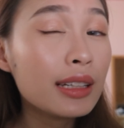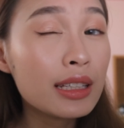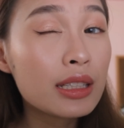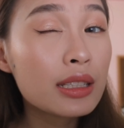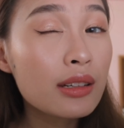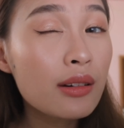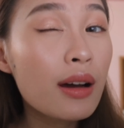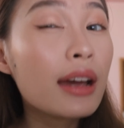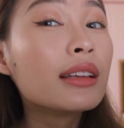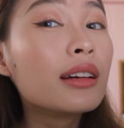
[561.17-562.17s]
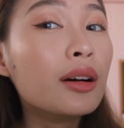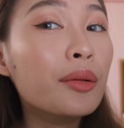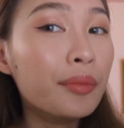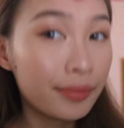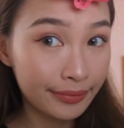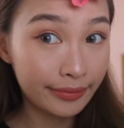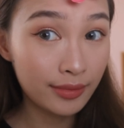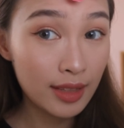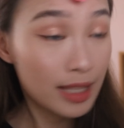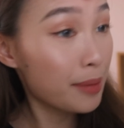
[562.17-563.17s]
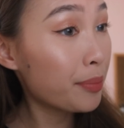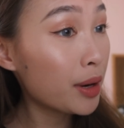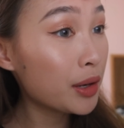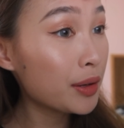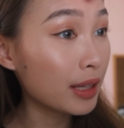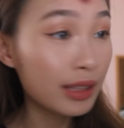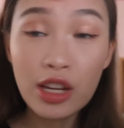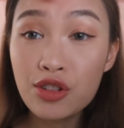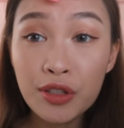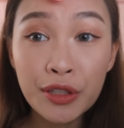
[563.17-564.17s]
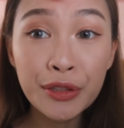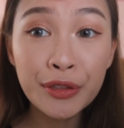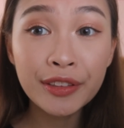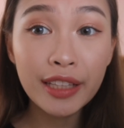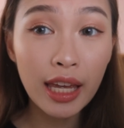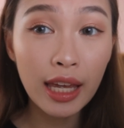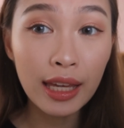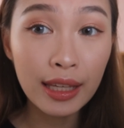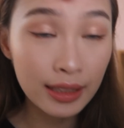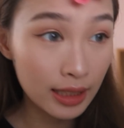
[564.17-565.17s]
It's quite simple and natural and